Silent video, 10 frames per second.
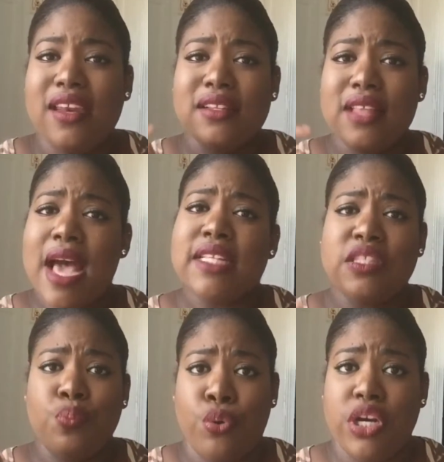And it
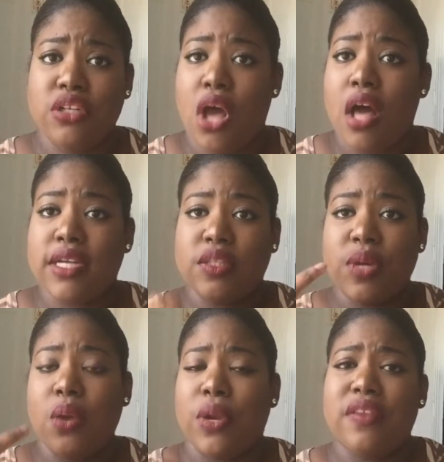lasts pretty long, because
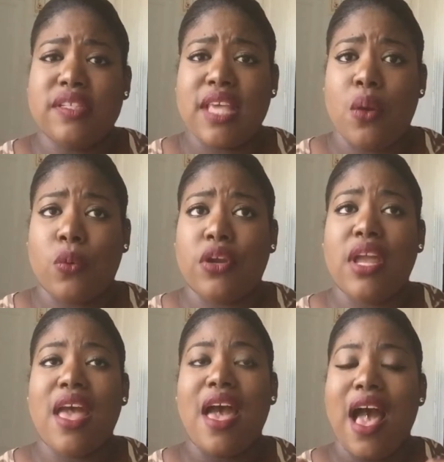when I wear this at
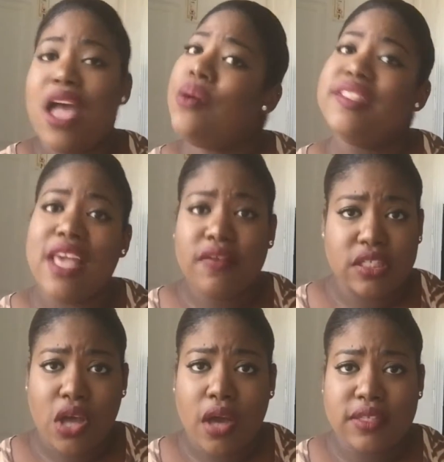work, I always have
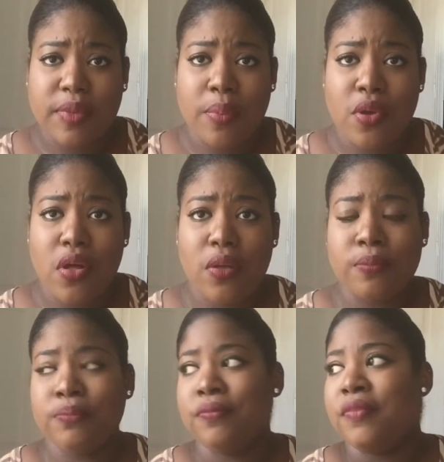to talk to
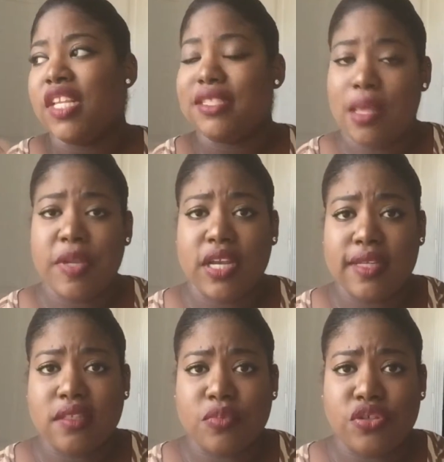people because I'm in
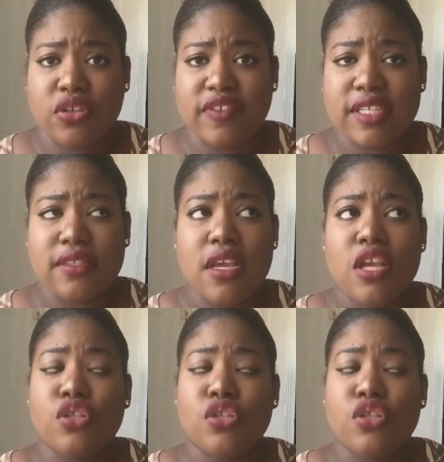customer service.